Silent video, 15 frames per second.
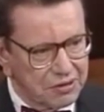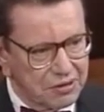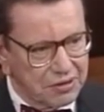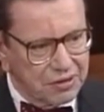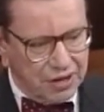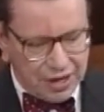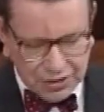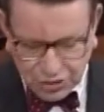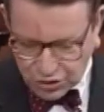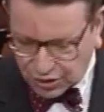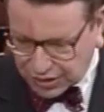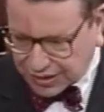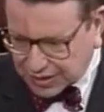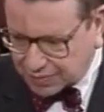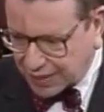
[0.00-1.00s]
and you
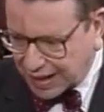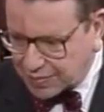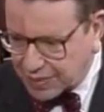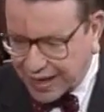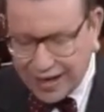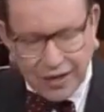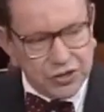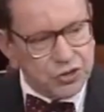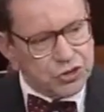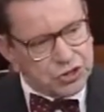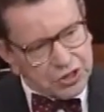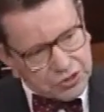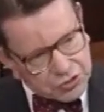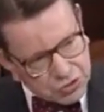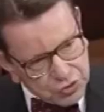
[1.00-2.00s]
looked at my balance
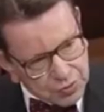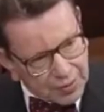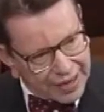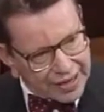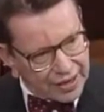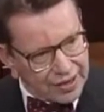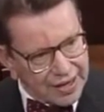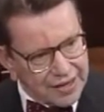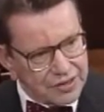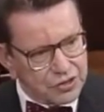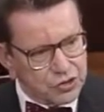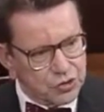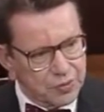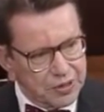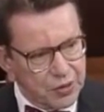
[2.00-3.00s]
sheet, you might lend it
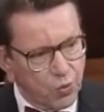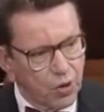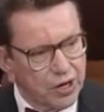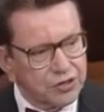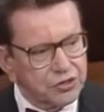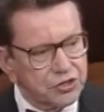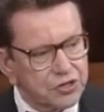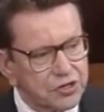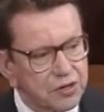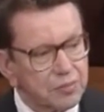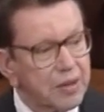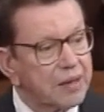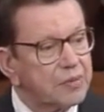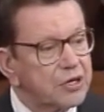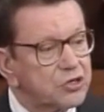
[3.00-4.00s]
to me 1 year,
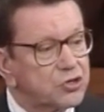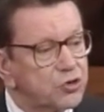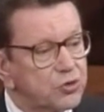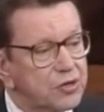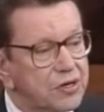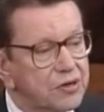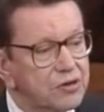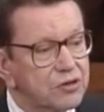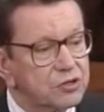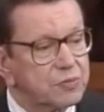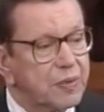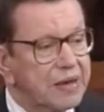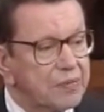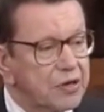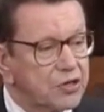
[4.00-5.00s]
maybe 2 years,
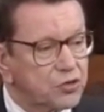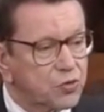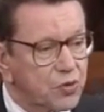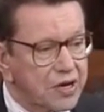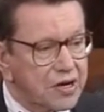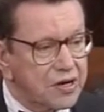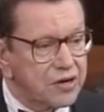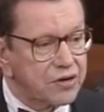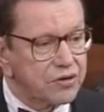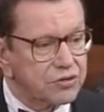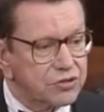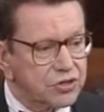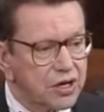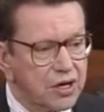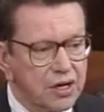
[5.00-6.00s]
maybe 3 years,
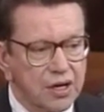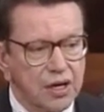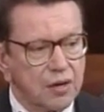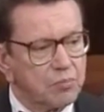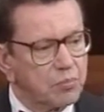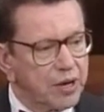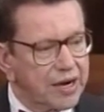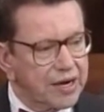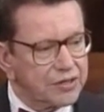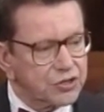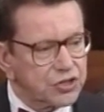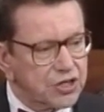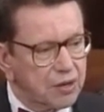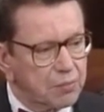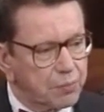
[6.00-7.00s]
but at
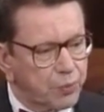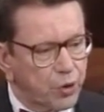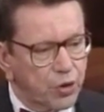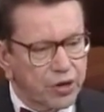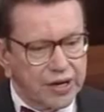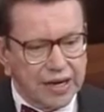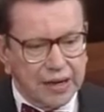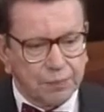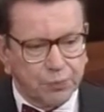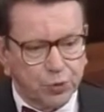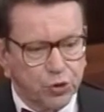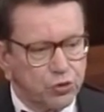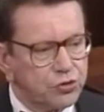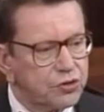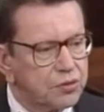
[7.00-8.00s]
some point a prudent